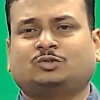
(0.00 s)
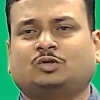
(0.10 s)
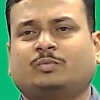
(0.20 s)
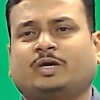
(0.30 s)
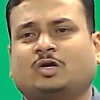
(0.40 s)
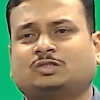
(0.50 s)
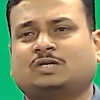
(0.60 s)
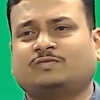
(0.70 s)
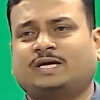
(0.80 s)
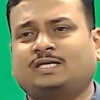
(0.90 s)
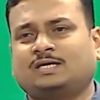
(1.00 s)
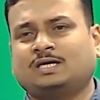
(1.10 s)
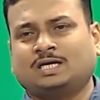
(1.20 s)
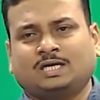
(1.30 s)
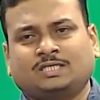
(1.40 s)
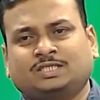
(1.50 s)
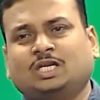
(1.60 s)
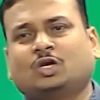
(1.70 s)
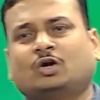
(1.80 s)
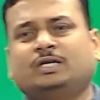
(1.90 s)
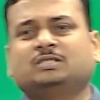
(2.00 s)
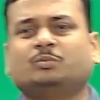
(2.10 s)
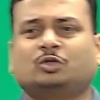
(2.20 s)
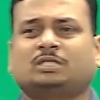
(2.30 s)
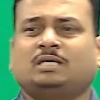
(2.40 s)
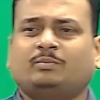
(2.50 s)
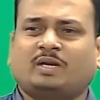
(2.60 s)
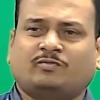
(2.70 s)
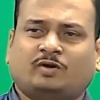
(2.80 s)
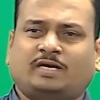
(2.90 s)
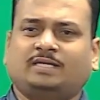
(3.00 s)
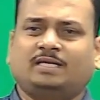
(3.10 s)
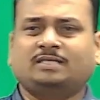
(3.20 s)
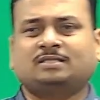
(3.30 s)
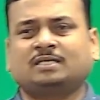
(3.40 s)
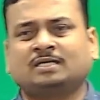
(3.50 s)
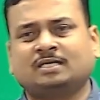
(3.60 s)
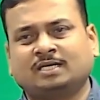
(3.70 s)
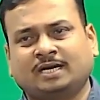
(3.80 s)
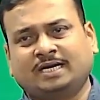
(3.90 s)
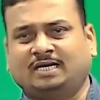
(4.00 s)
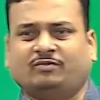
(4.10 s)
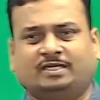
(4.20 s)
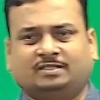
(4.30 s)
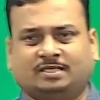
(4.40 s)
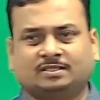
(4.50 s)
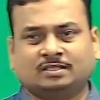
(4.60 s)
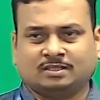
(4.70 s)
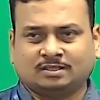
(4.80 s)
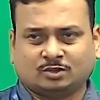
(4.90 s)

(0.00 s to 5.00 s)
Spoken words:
So because of that, silicon is mostly preferred in these devices.